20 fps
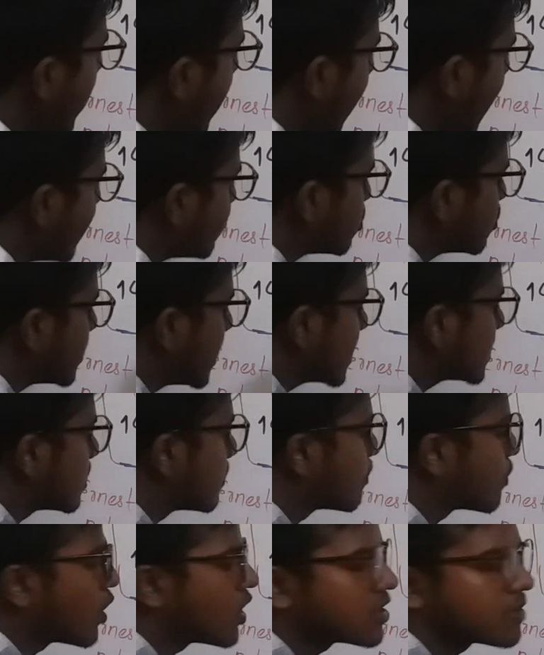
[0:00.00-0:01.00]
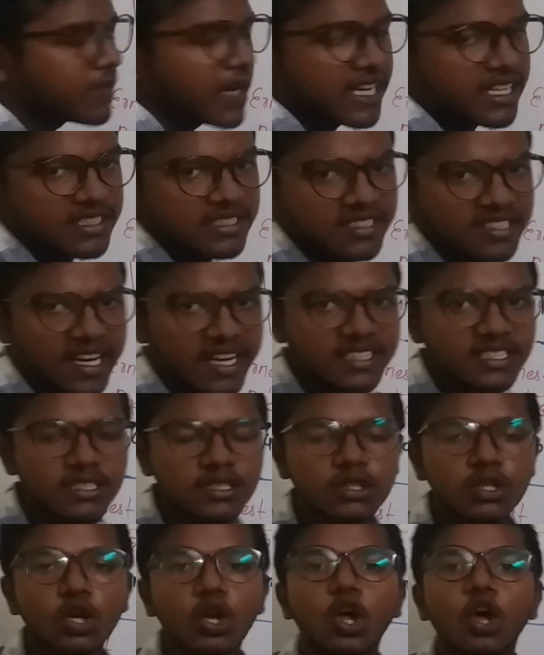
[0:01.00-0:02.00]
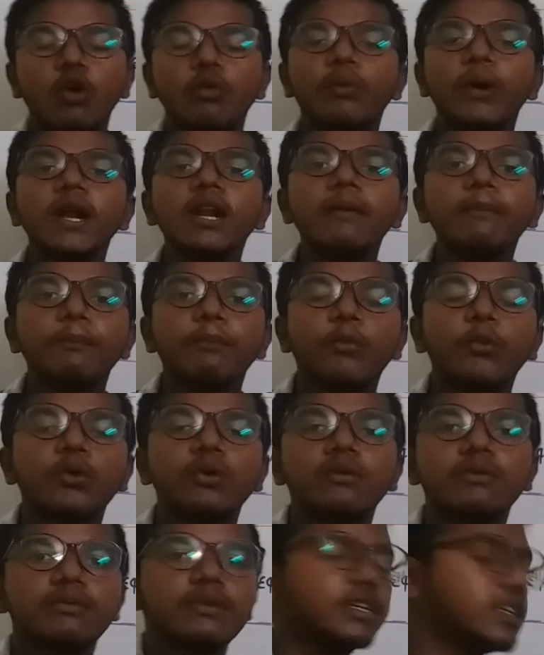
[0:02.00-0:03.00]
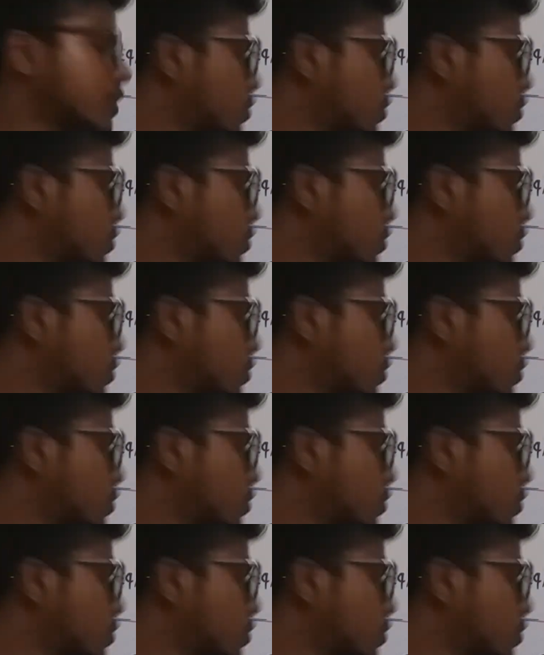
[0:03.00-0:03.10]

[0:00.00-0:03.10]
we have to take the plus minus signs, when a so